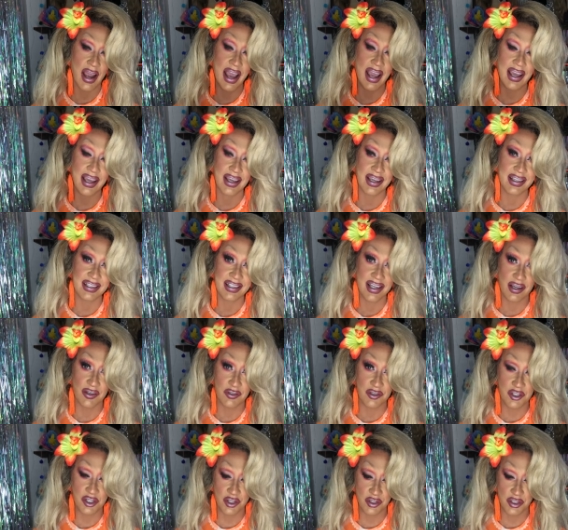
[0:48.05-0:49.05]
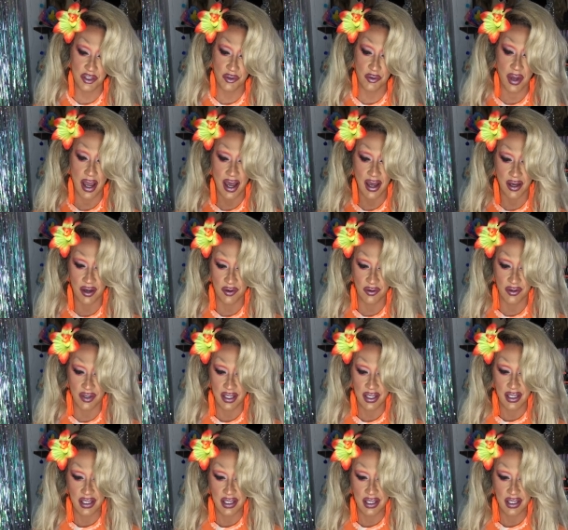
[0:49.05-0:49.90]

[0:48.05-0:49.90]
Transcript: and I'll show you how